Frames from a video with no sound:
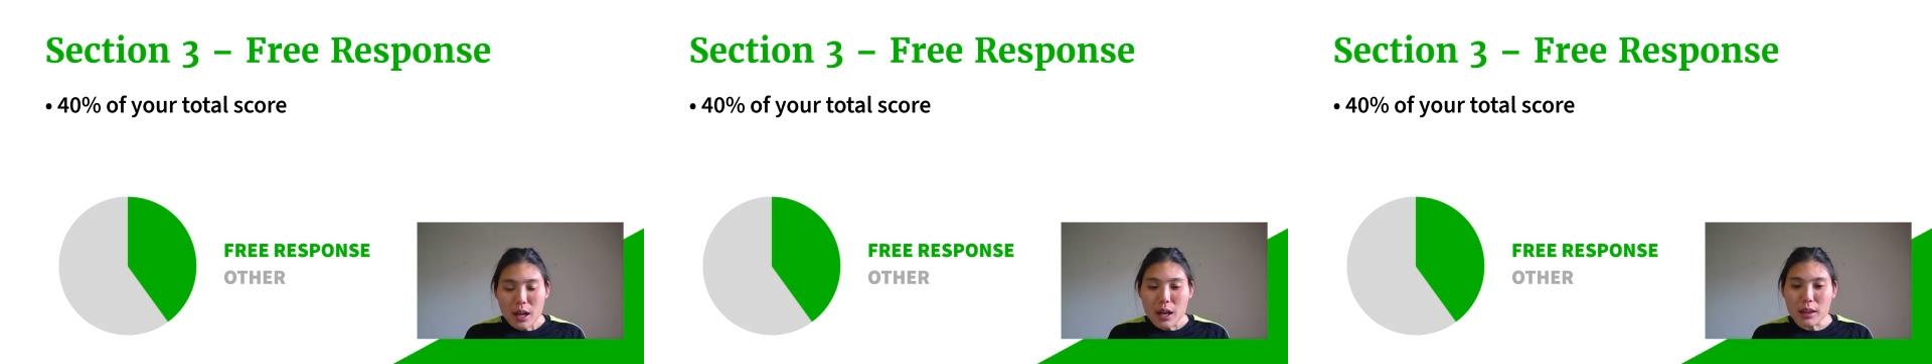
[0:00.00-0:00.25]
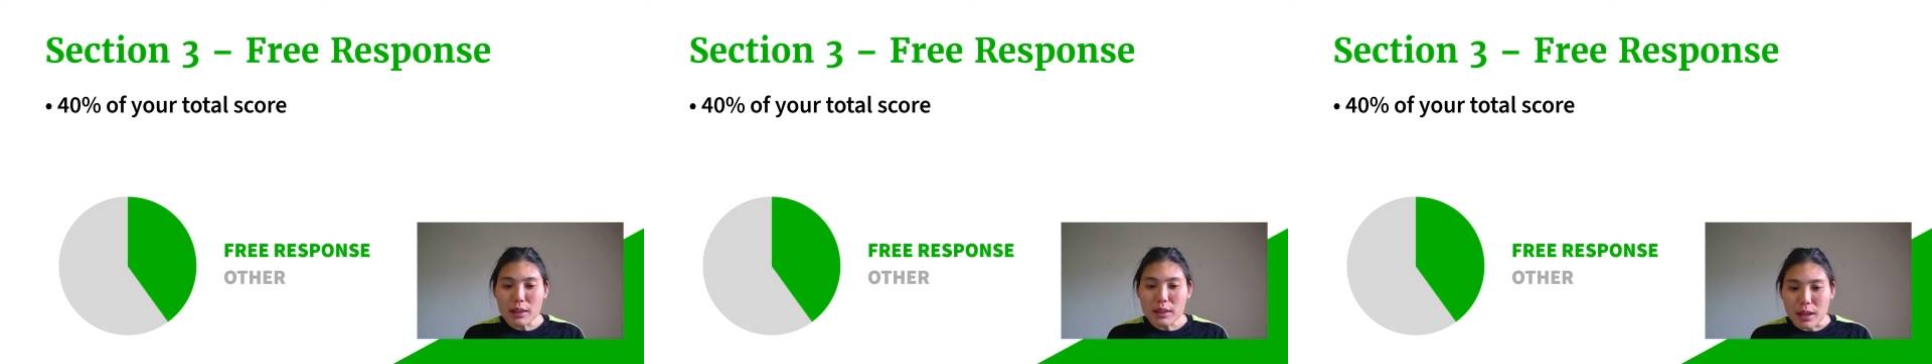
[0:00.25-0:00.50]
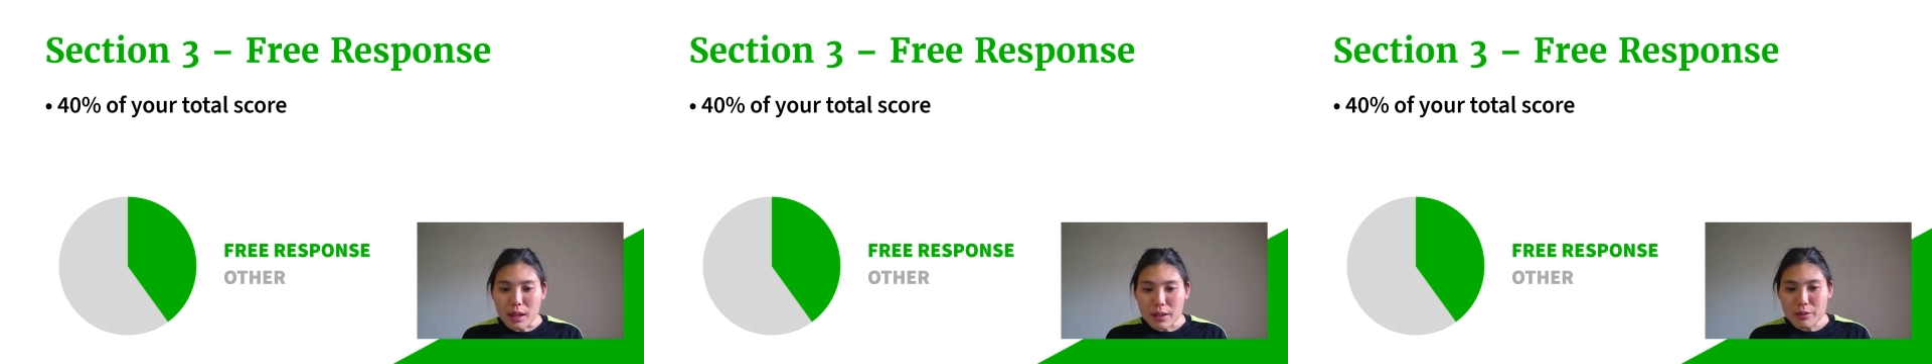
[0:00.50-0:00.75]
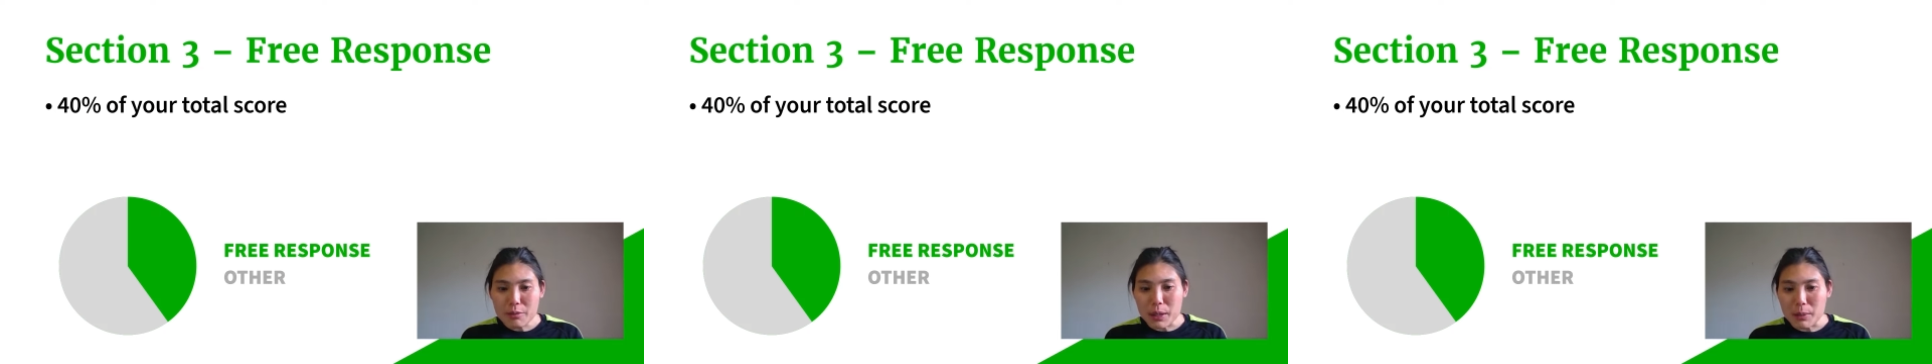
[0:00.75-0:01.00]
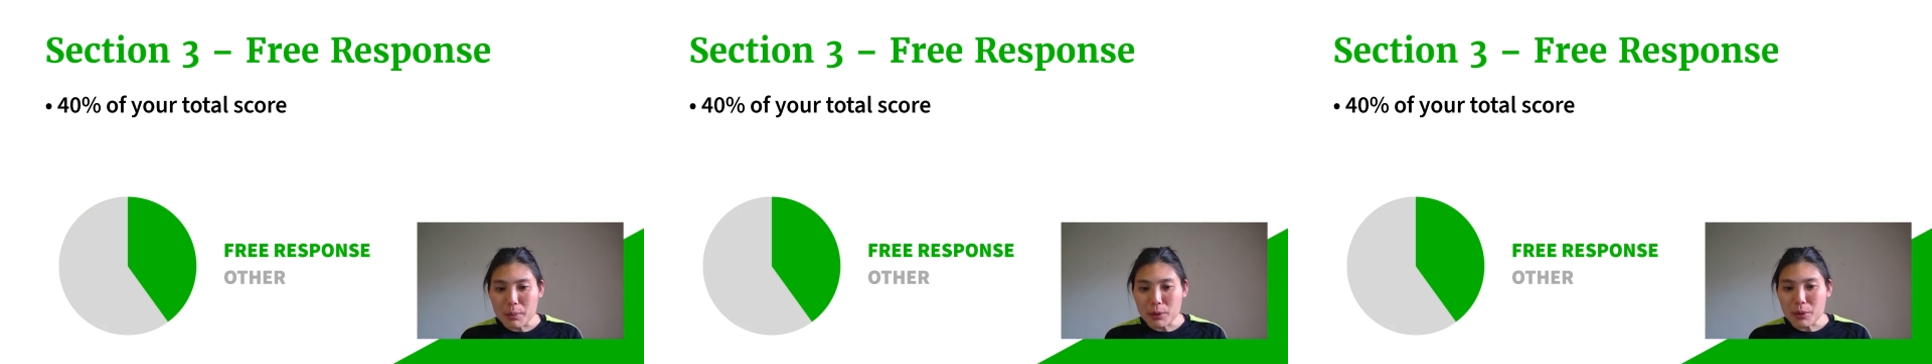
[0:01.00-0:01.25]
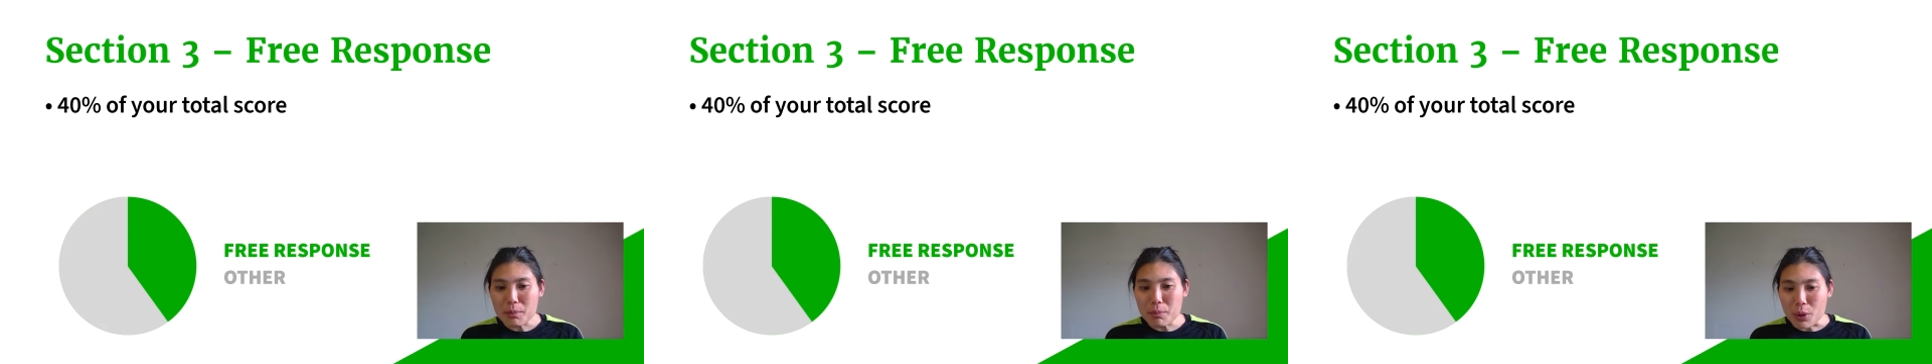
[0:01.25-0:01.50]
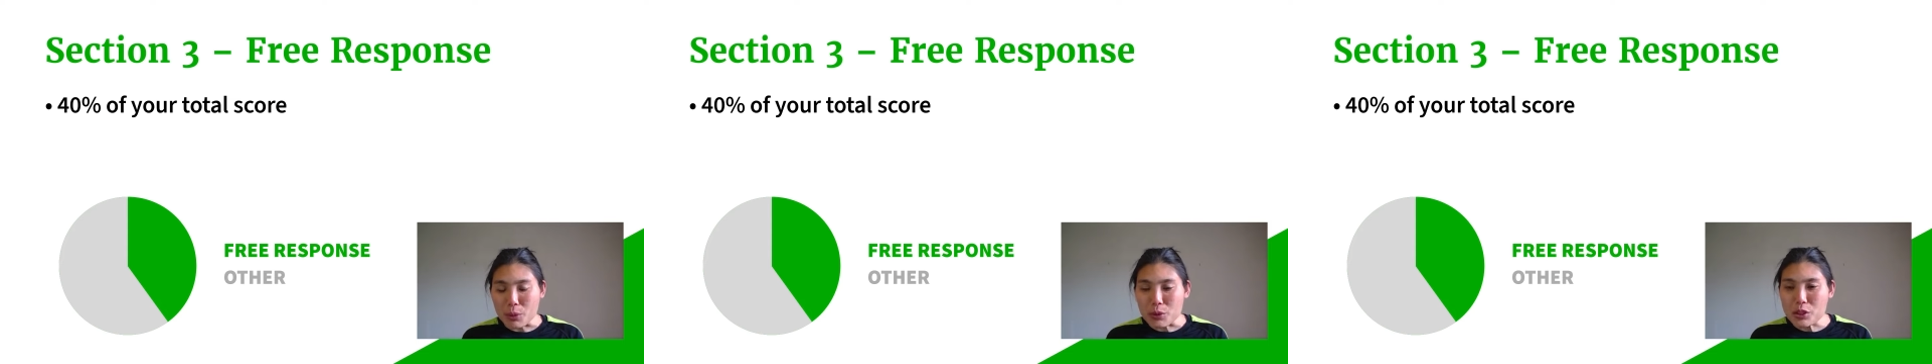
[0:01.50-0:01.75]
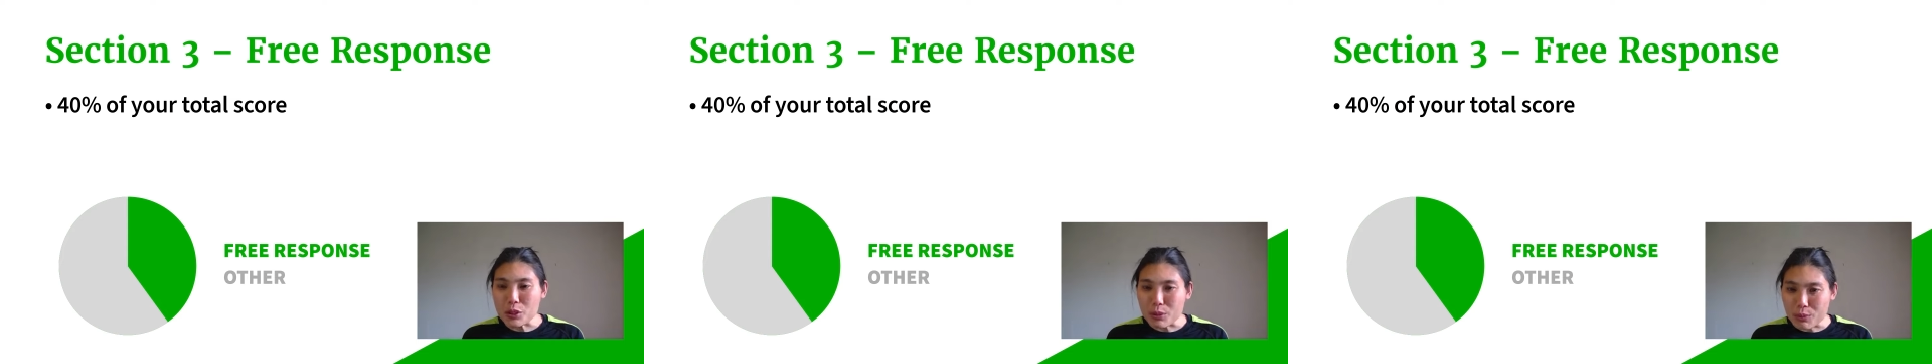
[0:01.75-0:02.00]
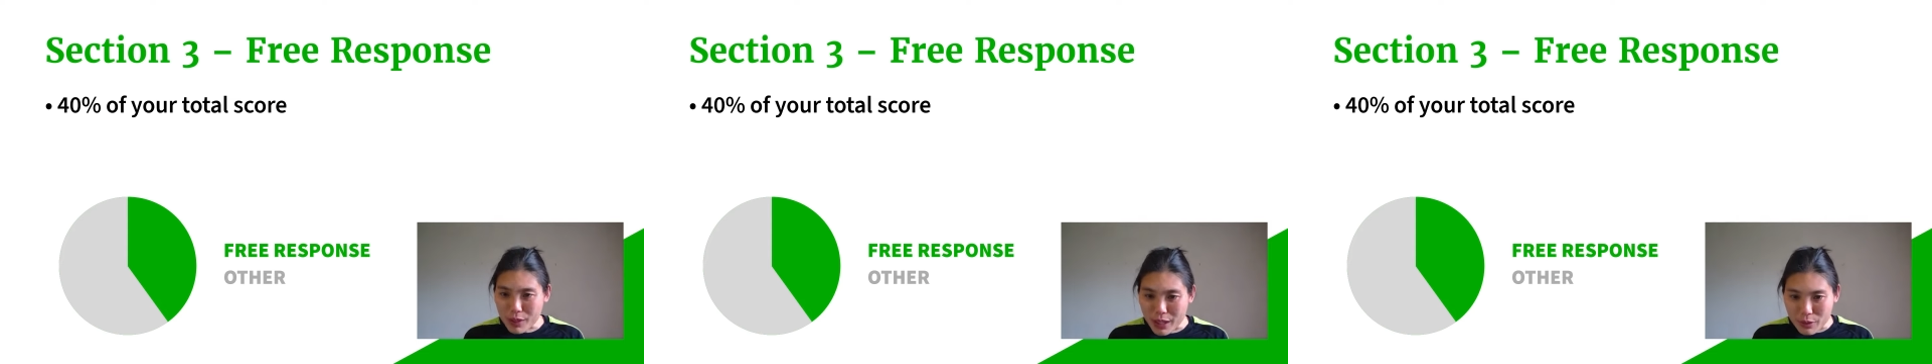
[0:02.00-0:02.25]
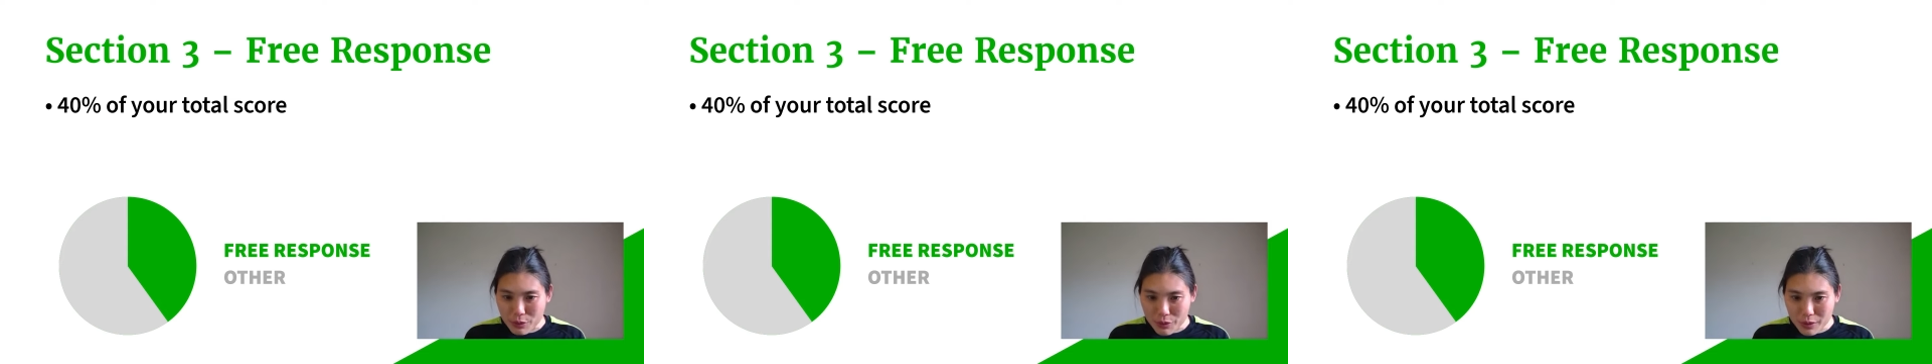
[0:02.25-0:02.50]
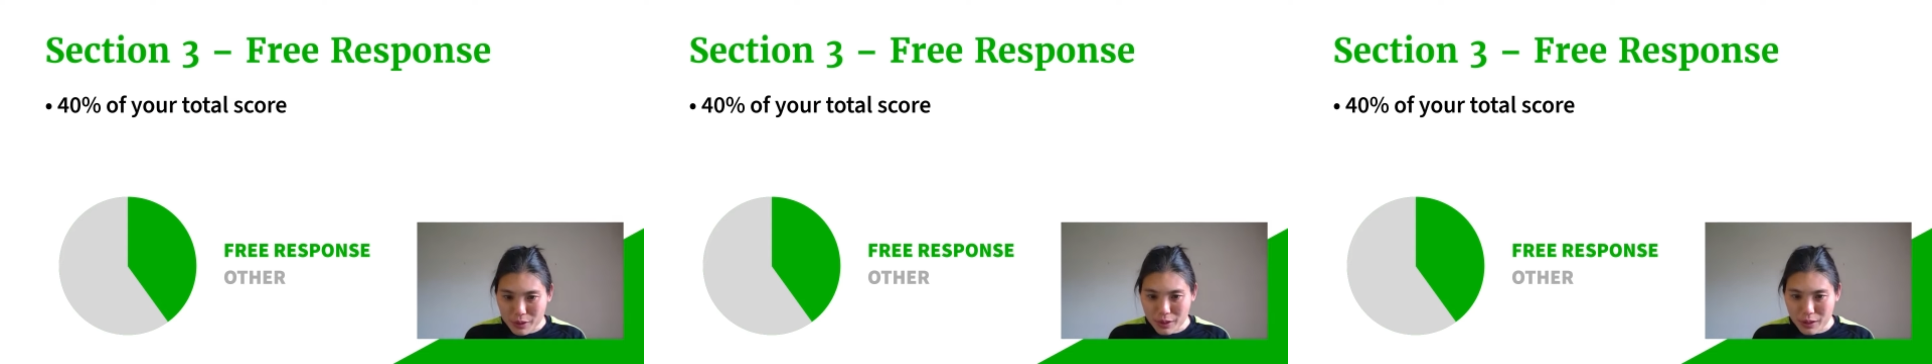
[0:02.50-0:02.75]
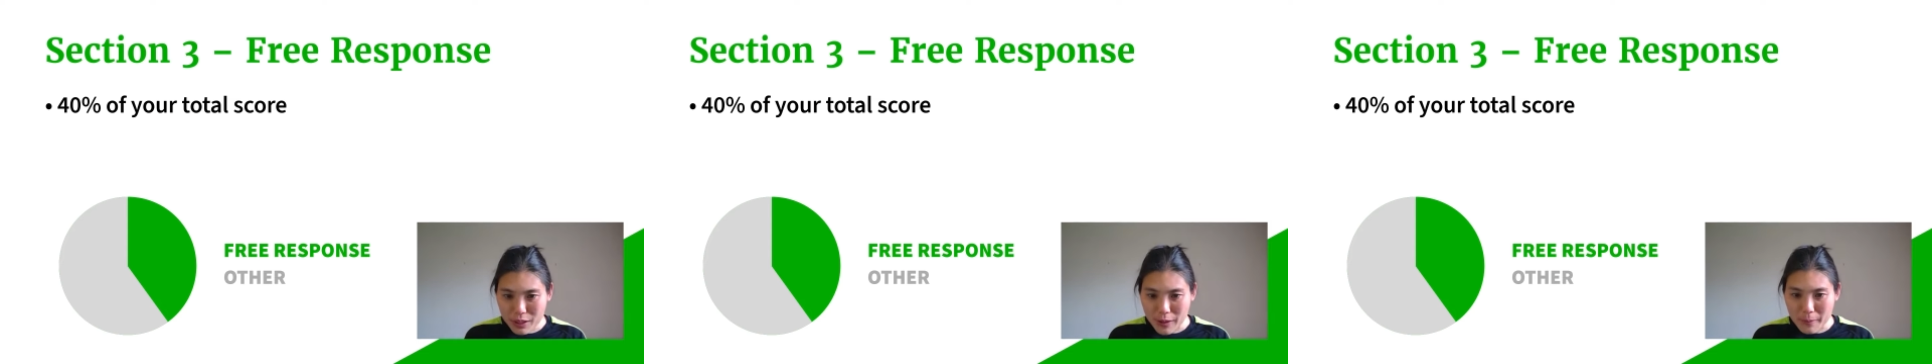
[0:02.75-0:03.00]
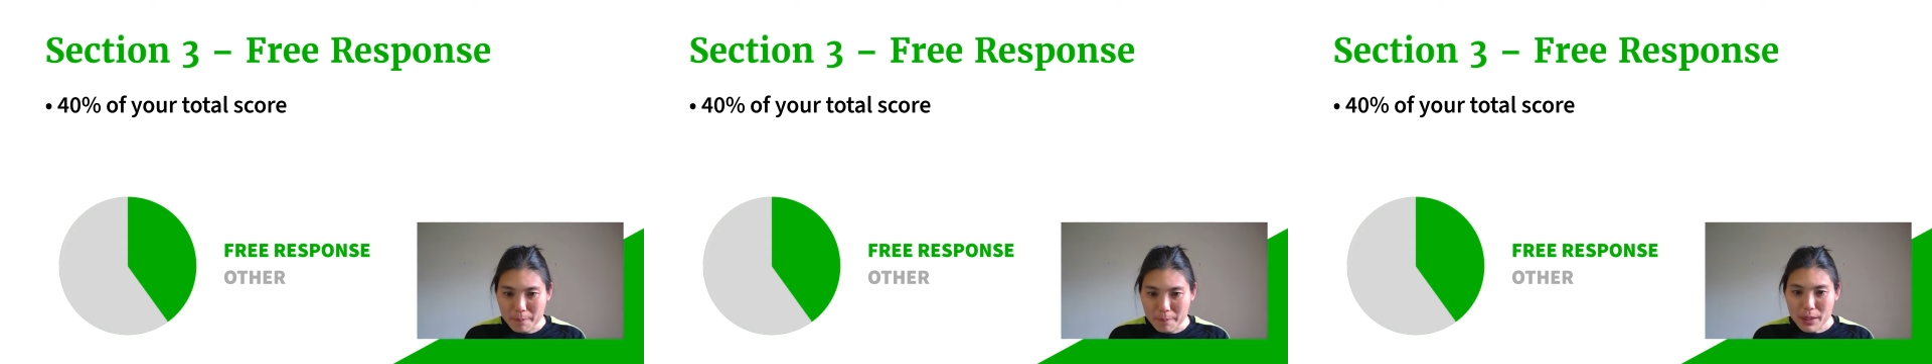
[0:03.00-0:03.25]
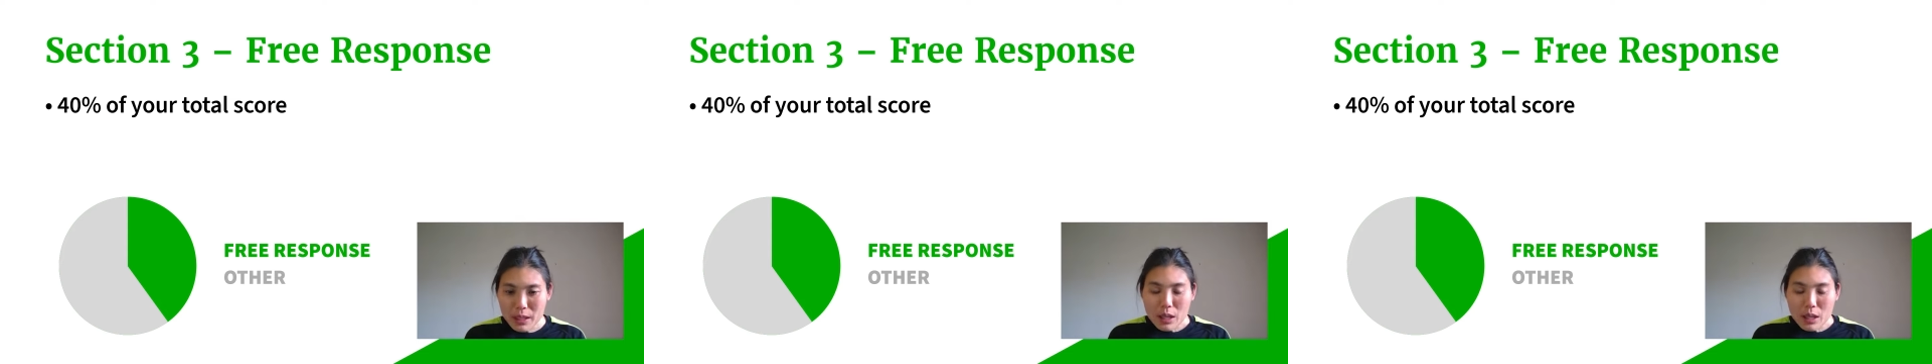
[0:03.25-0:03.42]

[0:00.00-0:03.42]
a lot of people the most grief, okay?